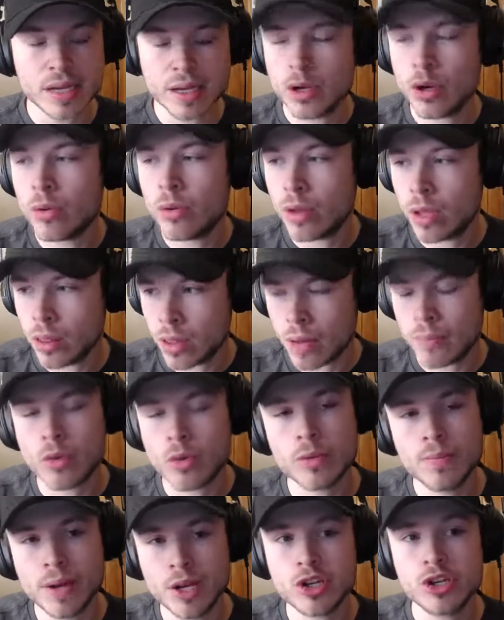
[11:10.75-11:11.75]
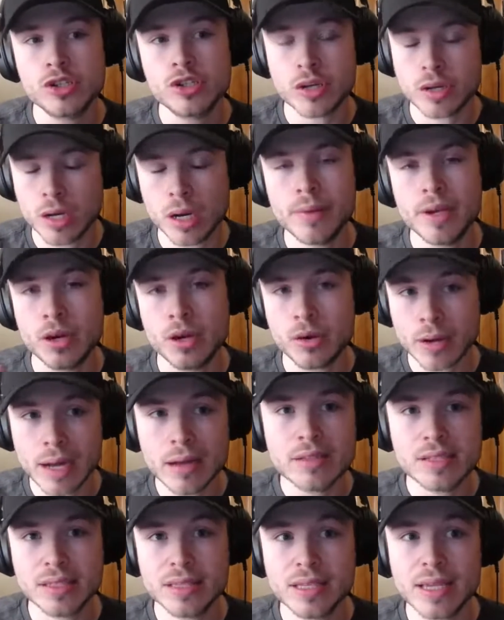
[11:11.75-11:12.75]
I know a lot more pitchers are coming
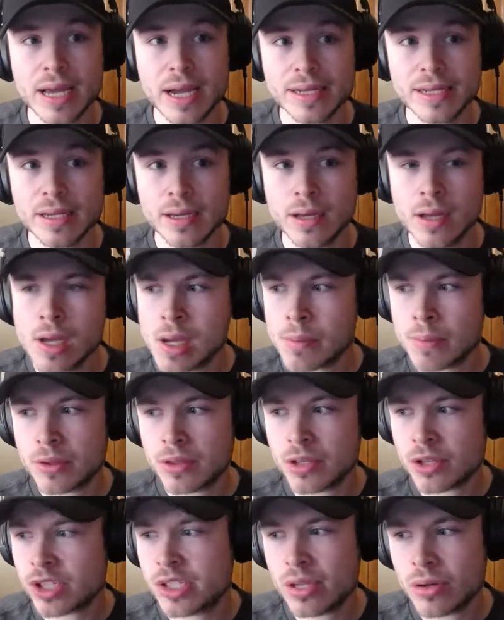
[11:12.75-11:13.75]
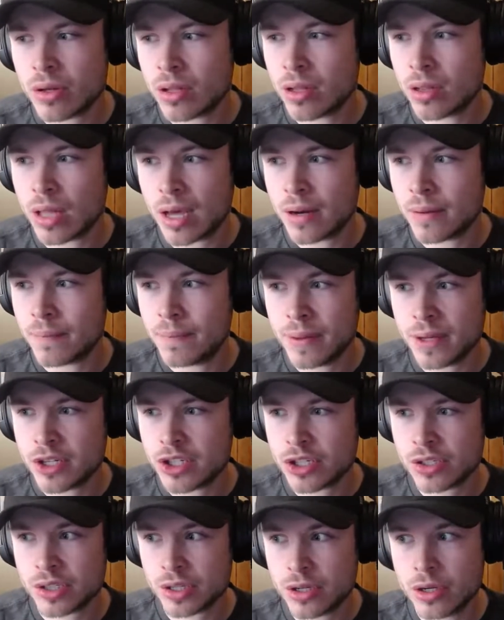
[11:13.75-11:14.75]
around to the idea, but there's still a lot of
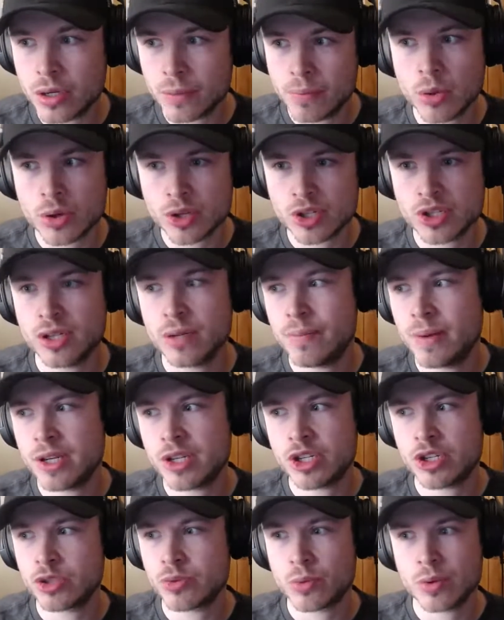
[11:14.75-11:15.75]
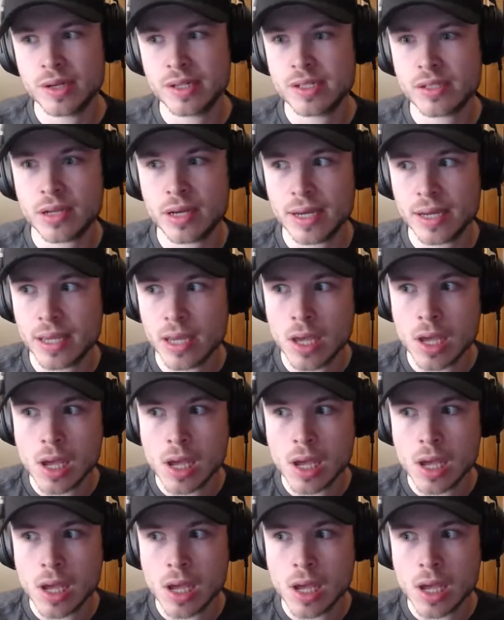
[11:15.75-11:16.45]
pitchers, a good portion of pitchers where it's like,